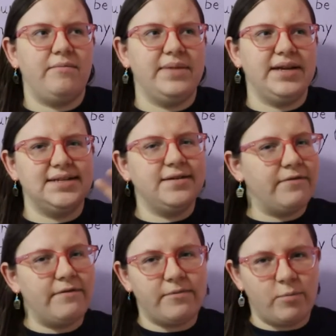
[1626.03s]
be
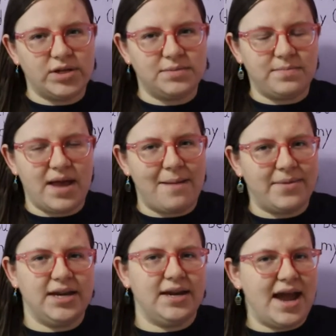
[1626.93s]
different from what's
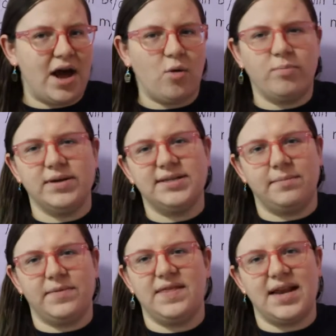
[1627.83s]
happening now but
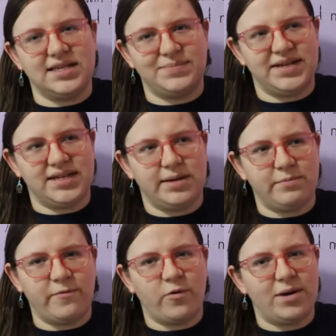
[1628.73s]
something that has been done
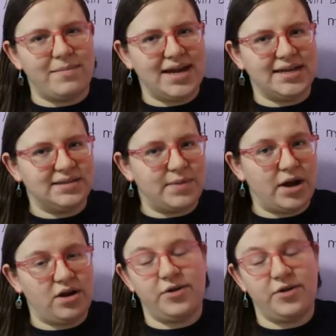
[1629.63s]
before it might inspire